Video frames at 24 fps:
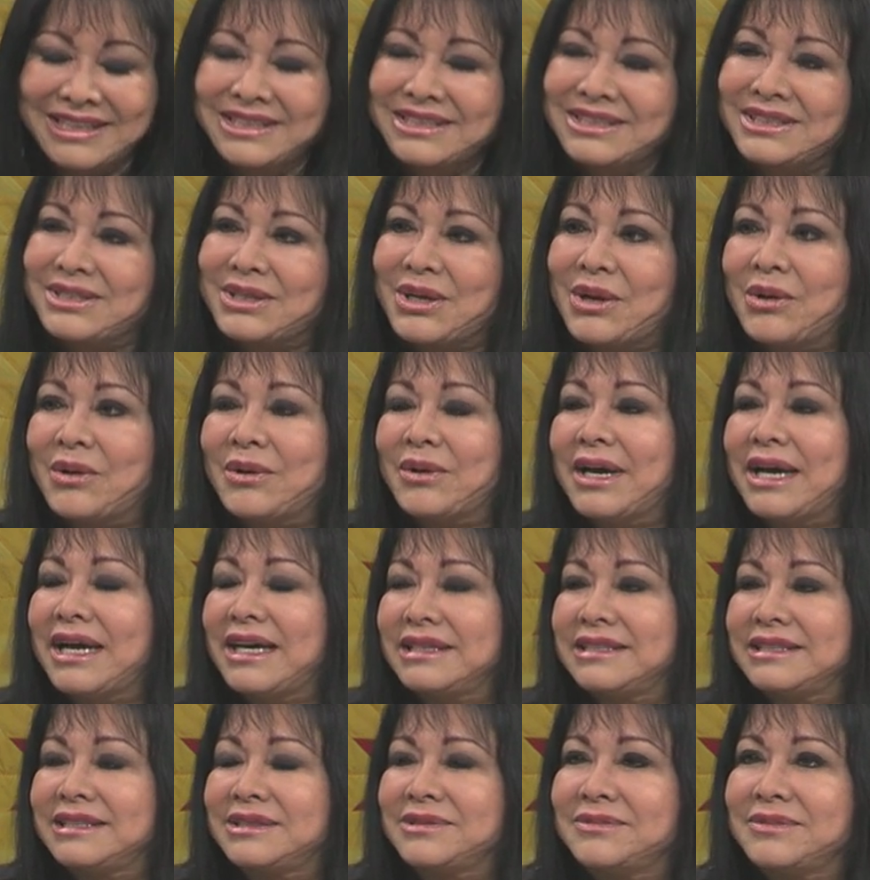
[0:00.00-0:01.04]
So
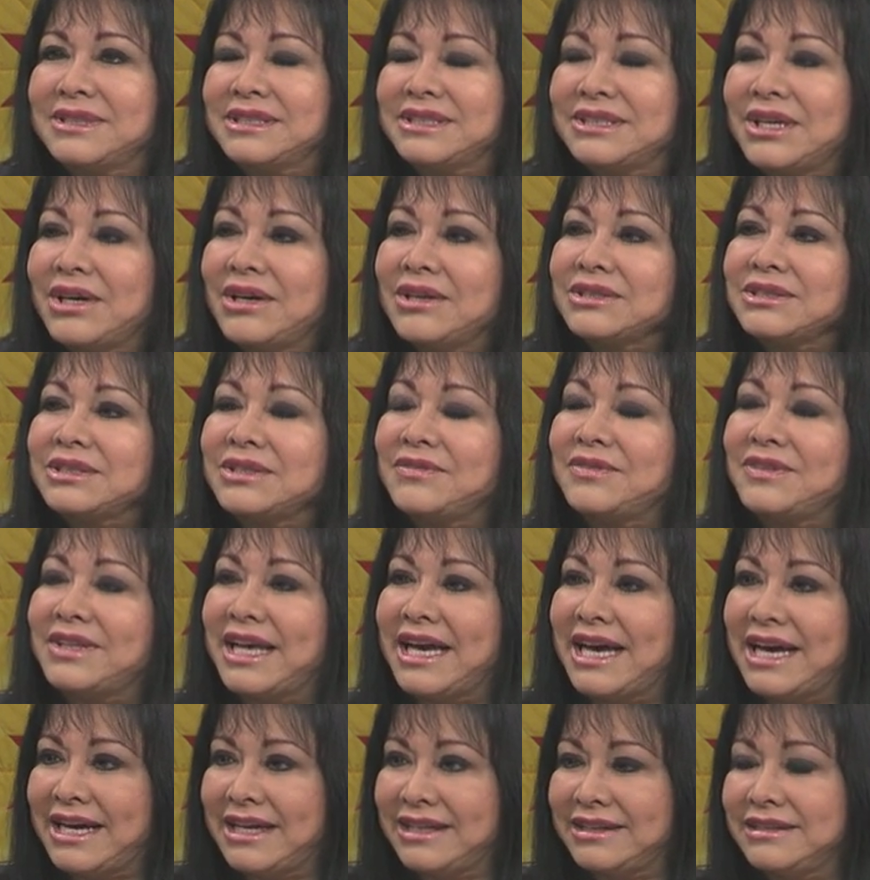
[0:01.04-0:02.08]
as a result of
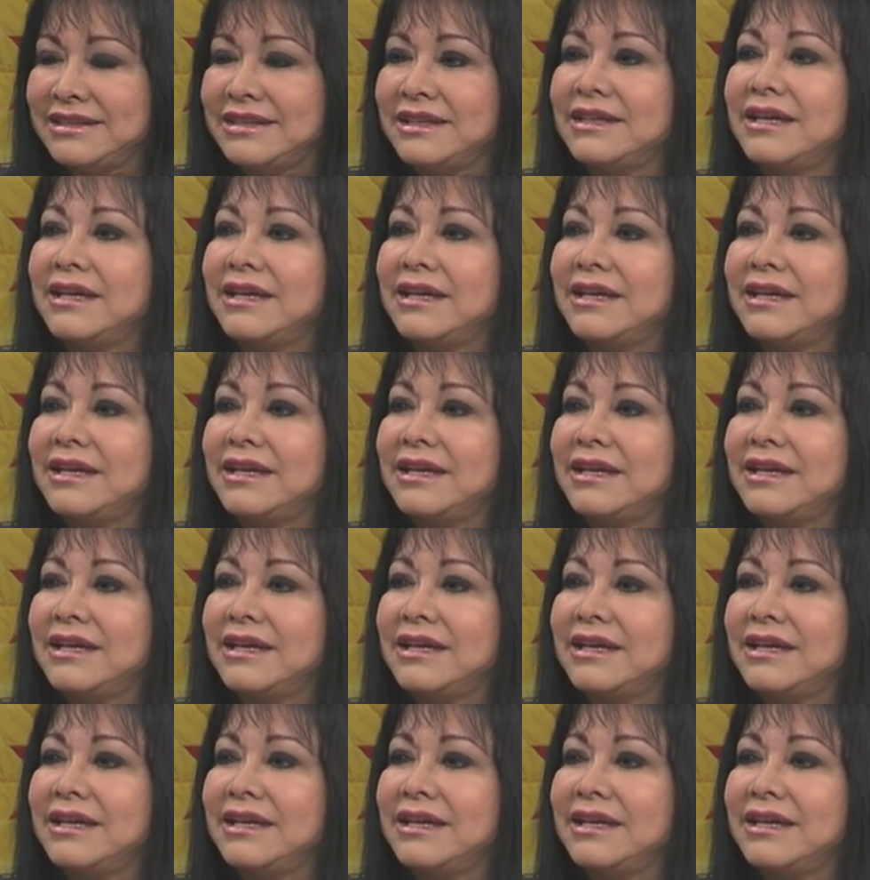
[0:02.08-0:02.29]
that,